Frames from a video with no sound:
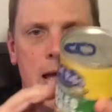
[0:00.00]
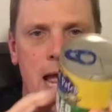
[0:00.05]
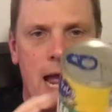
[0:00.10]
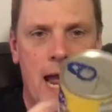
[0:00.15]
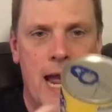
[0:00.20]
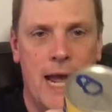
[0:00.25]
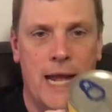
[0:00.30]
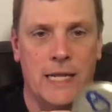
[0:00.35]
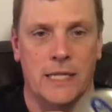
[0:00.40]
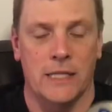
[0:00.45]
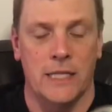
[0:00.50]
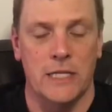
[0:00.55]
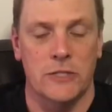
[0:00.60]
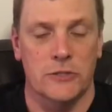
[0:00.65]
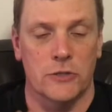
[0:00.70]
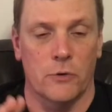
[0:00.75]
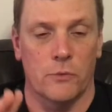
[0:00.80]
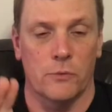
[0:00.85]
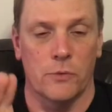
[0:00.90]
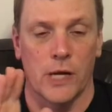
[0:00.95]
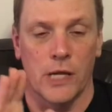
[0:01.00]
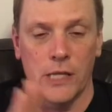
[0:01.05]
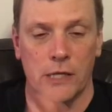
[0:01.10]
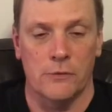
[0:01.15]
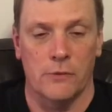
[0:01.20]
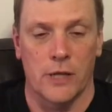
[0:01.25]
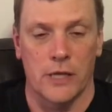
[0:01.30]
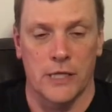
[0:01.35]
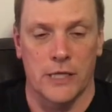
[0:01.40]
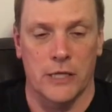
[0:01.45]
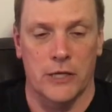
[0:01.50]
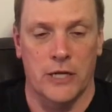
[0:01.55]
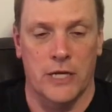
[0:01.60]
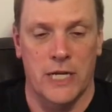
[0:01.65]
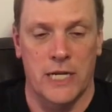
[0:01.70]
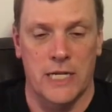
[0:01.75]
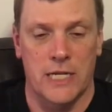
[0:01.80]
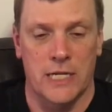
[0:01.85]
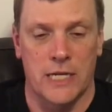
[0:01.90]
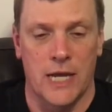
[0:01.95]
And these are really, really good
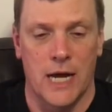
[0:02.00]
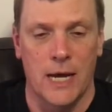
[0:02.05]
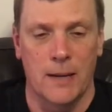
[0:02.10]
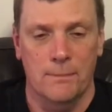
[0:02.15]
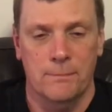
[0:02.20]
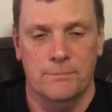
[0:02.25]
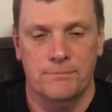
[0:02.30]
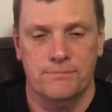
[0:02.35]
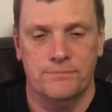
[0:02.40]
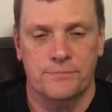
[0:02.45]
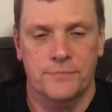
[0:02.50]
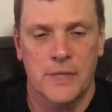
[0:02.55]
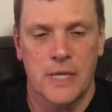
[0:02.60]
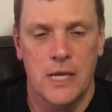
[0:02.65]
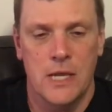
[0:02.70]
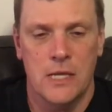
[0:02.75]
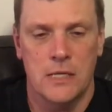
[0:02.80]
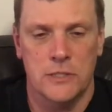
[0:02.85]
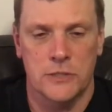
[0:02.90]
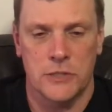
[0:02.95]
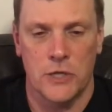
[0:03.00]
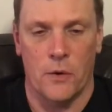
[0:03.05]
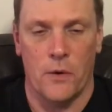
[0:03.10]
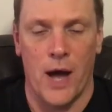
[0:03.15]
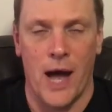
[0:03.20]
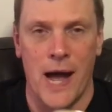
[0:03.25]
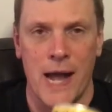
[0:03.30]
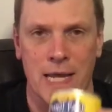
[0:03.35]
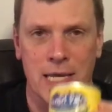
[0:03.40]
heated up. So I